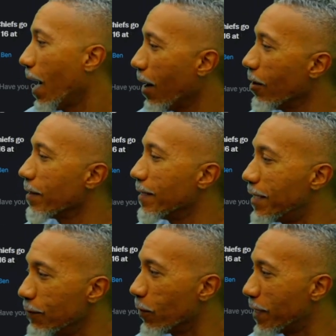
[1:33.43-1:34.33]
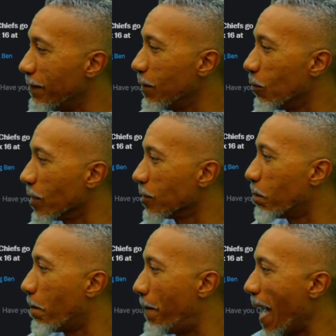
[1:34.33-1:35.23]
I heard that G4 TV was
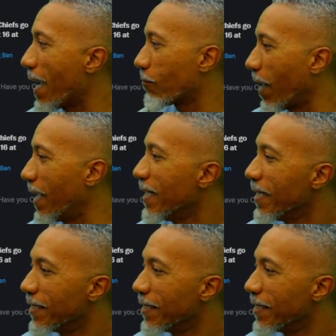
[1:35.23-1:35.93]
back, right?